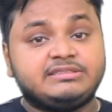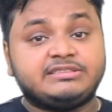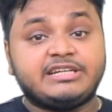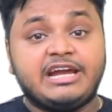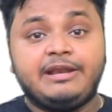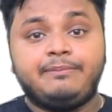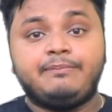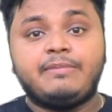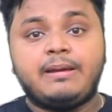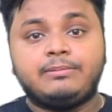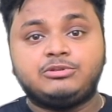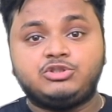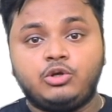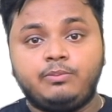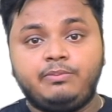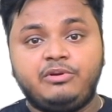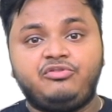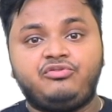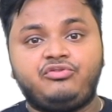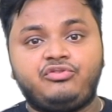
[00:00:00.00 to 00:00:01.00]
sitemap
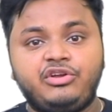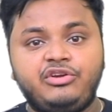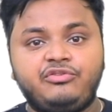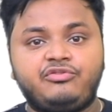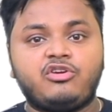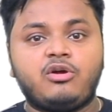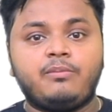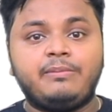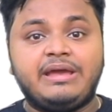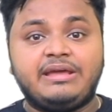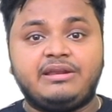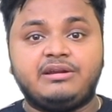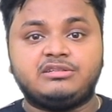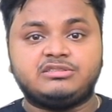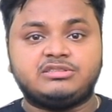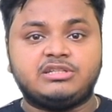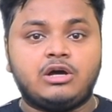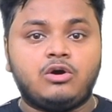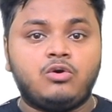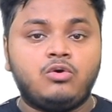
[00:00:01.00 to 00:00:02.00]
should be free from
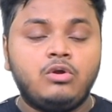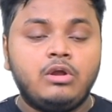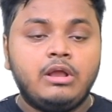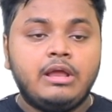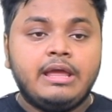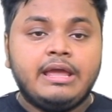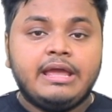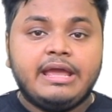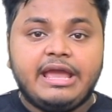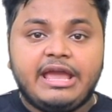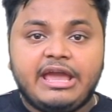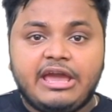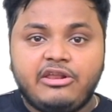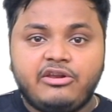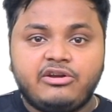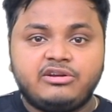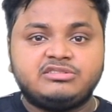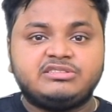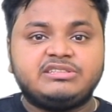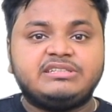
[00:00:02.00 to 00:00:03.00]
errors. Now,
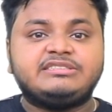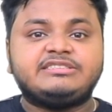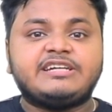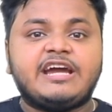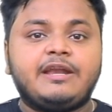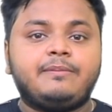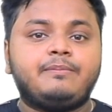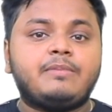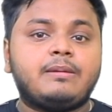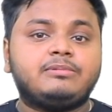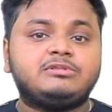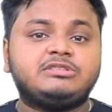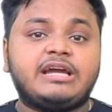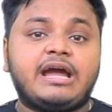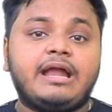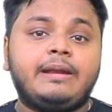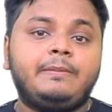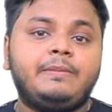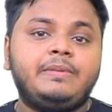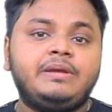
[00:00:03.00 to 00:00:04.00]
errors in sitemaps
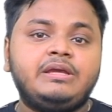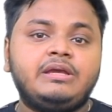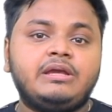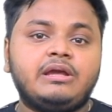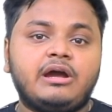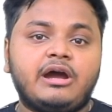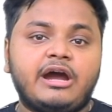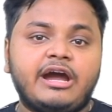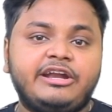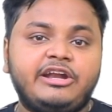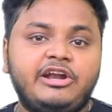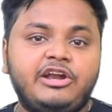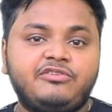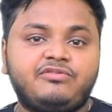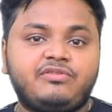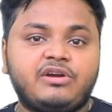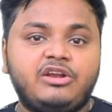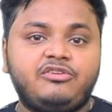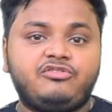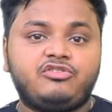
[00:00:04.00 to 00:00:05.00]
can be
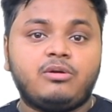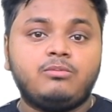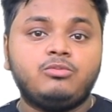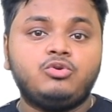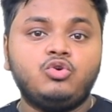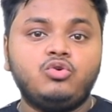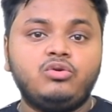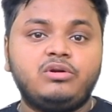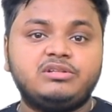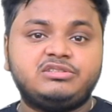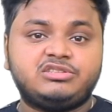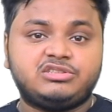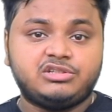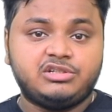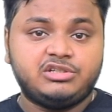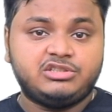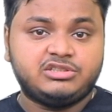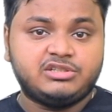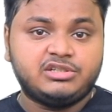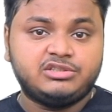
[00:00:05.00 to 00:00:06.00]
identified from Google
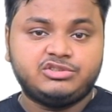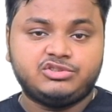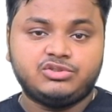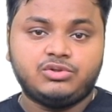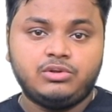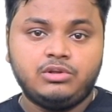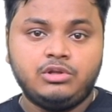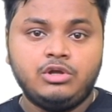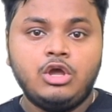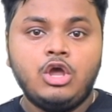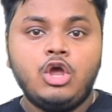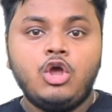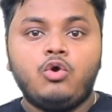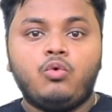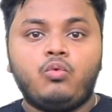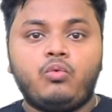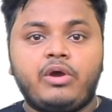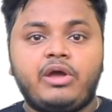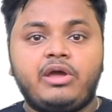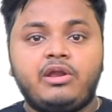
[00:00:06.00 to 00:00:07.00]
Search Console,
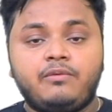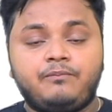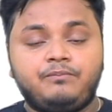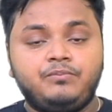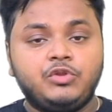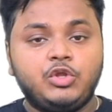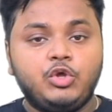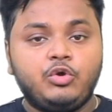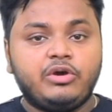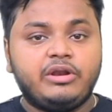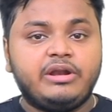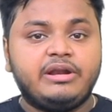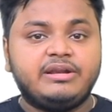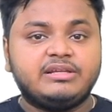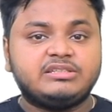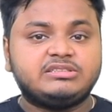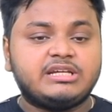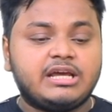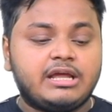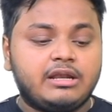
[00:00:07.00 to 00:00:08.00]
where you can
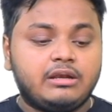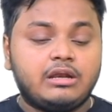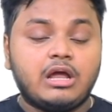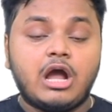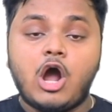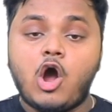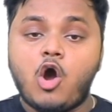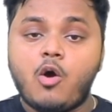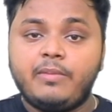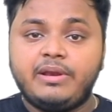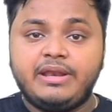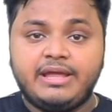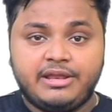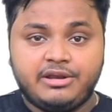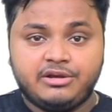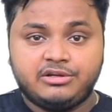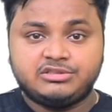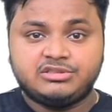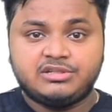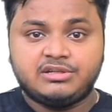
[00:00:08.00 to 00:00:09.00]
understand how many
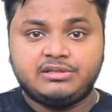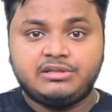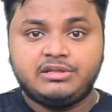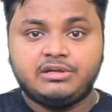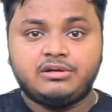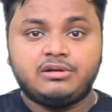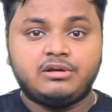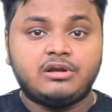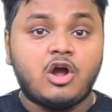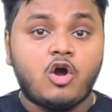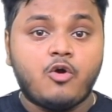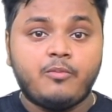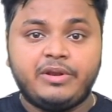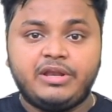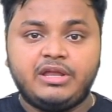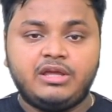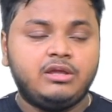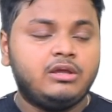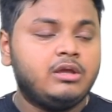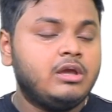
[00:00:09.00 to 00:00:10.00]
errors are there, how
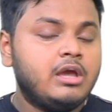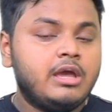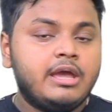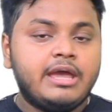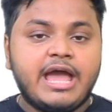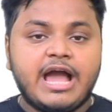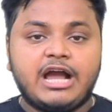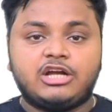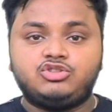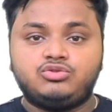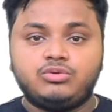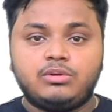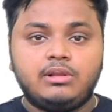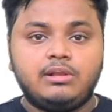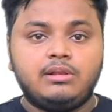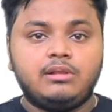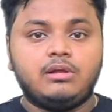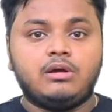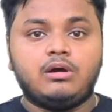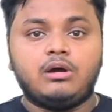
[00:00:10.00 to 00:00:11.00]
many
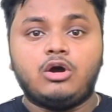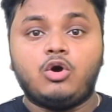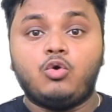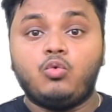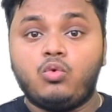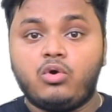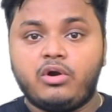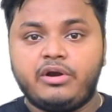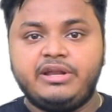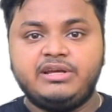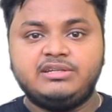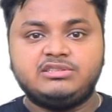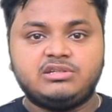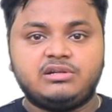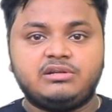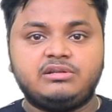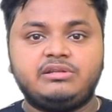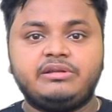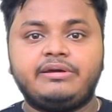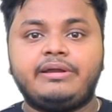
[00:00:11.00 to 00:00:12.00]
actual wordings
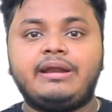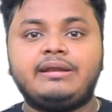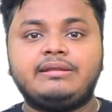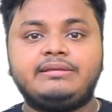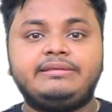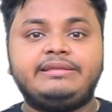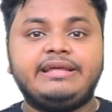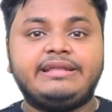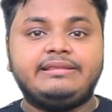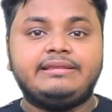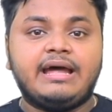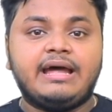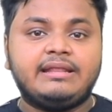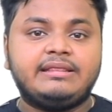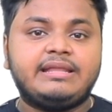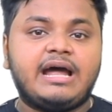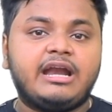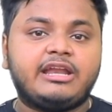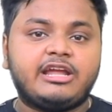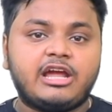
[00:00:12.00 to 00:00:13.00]
are there, and
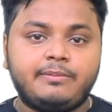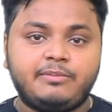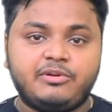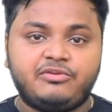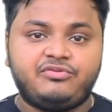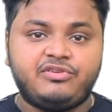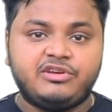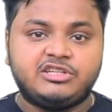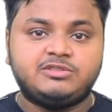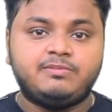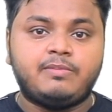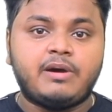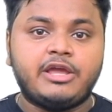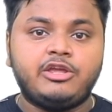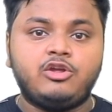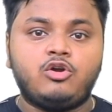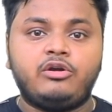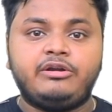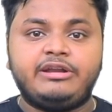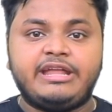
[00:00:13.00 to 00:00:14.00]
that can be fixed by
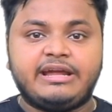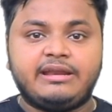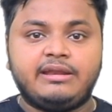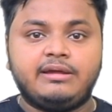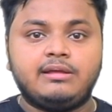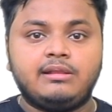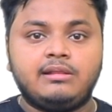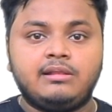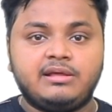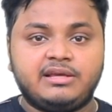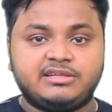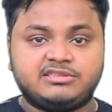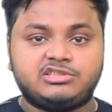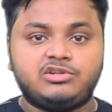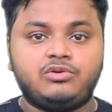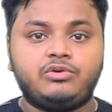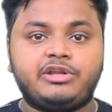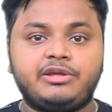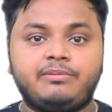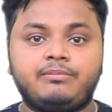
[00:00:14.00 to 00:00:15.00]
your technical
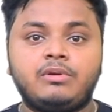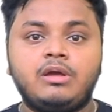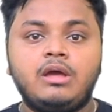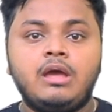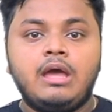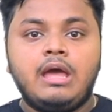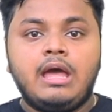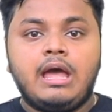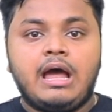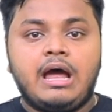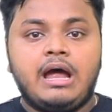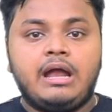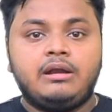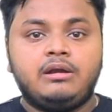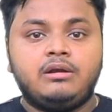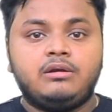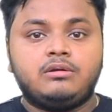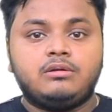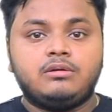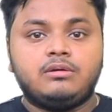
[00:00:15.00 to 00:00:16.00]
SEO team.
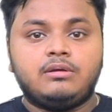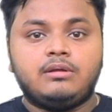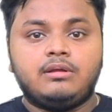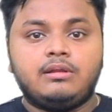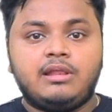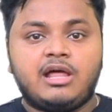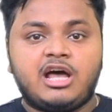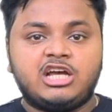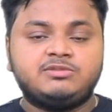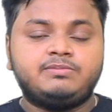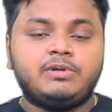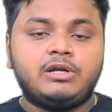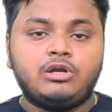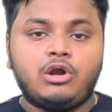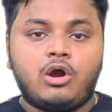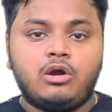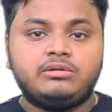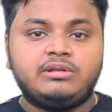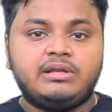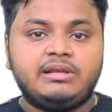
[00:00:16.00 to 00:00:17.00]
And last but
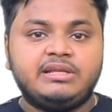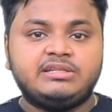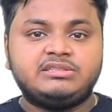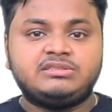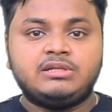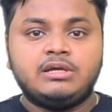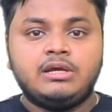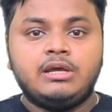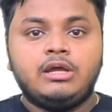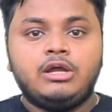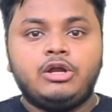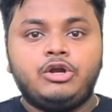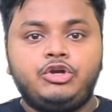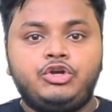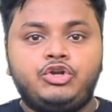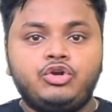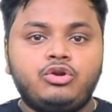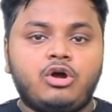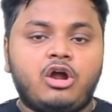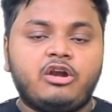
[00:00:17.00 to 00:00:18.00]
not the least,
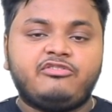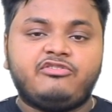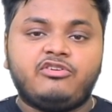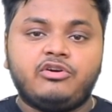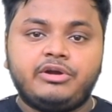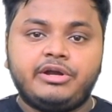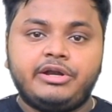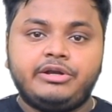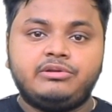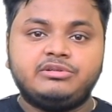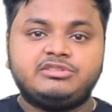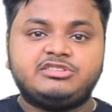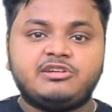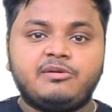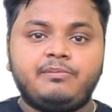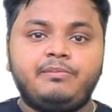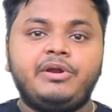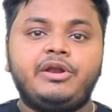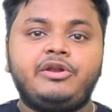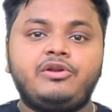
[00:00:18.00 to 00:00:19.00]
do not forget to
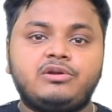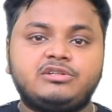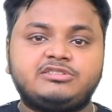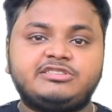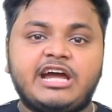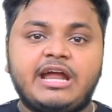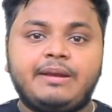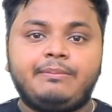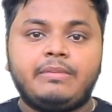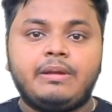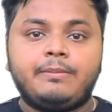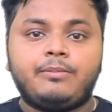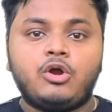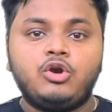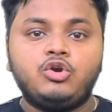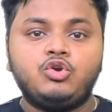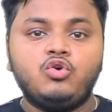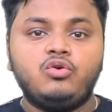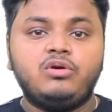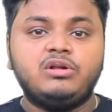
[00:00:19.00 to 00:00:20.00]
submit your sitemap
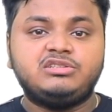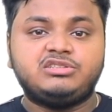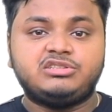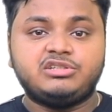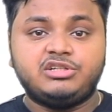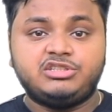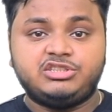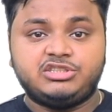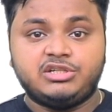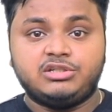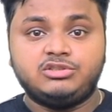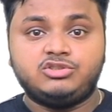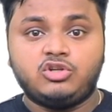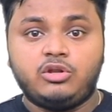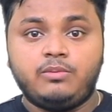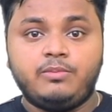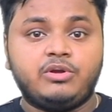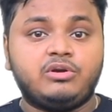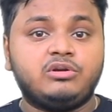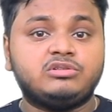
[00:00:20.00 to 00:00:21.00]
on Google Search
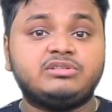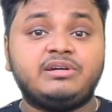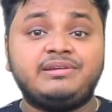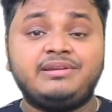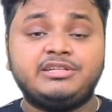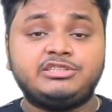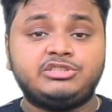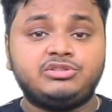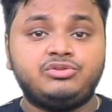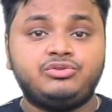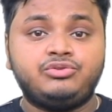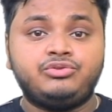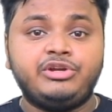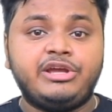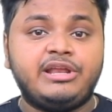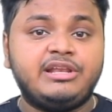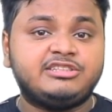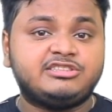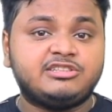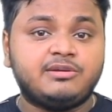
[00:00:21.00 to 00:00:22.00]
Console, because unless you
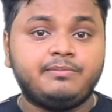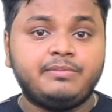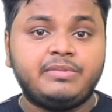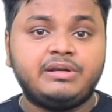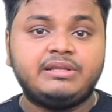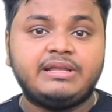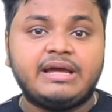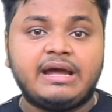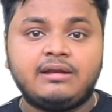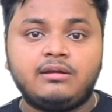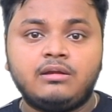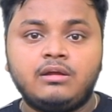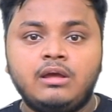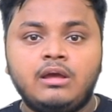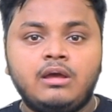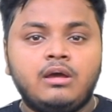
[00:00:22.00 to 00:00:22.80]
really submit that,